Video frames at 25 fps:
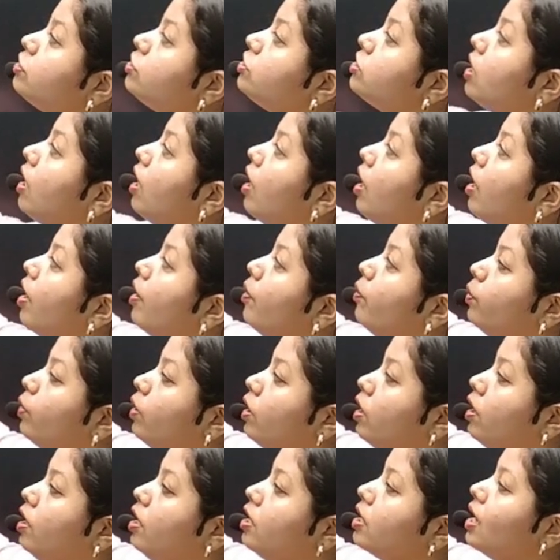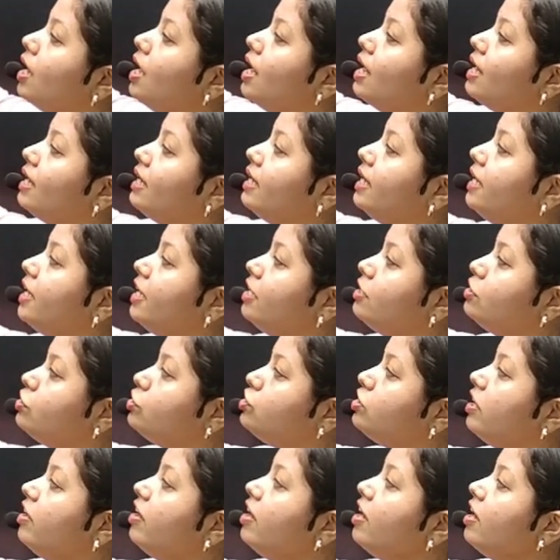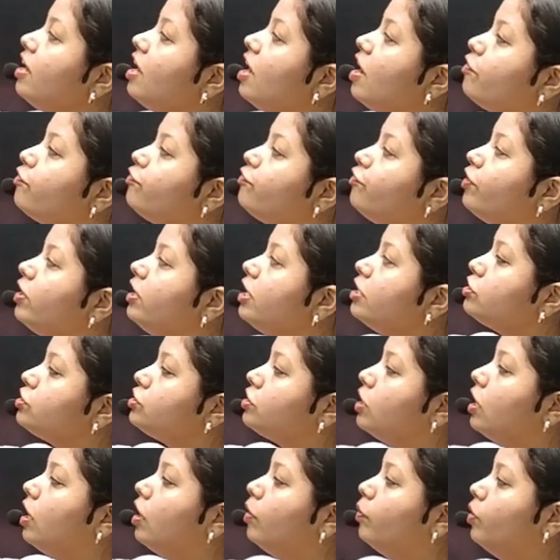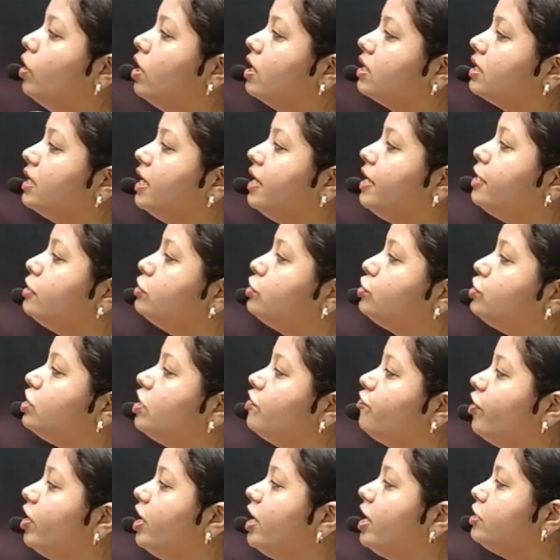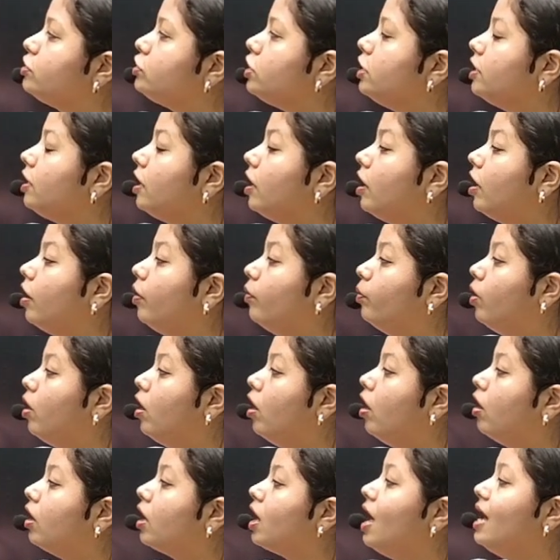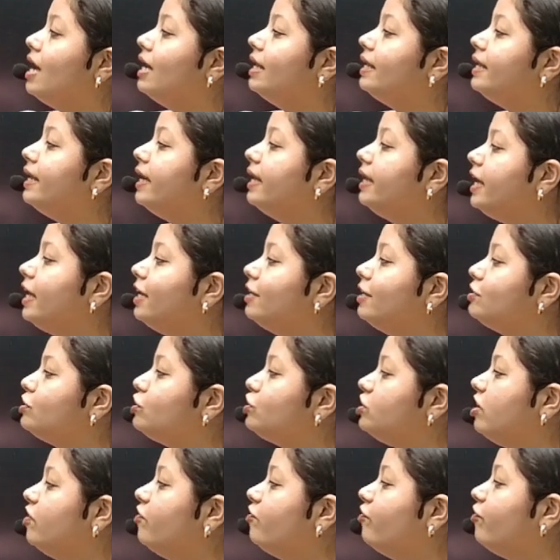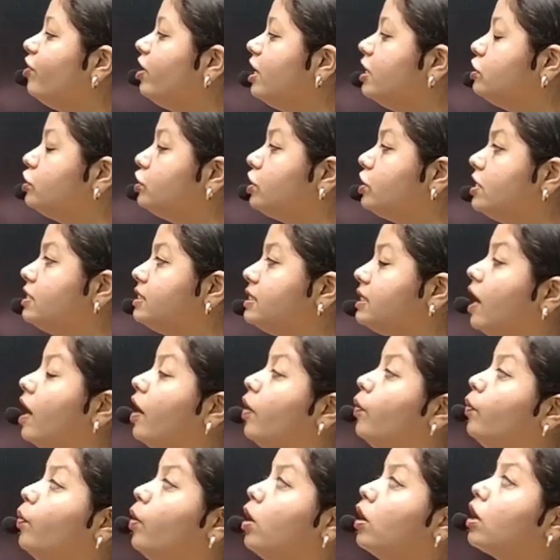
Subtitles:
her work? Didn't she finish her work? Didn't she finishing her work? Didn't she finishes her work?